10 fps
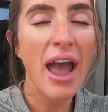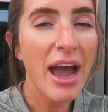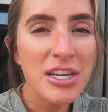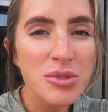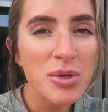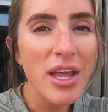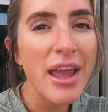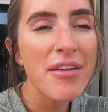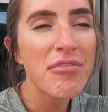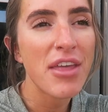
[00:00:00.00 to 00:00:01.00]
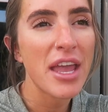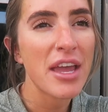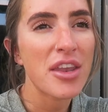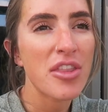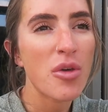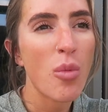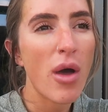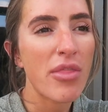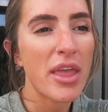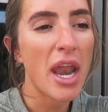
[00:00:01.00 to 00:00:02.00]
actual life than the
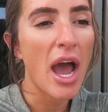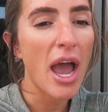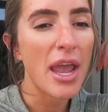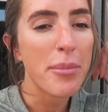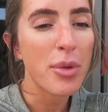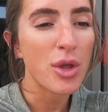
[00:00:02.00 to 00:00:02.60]
one that I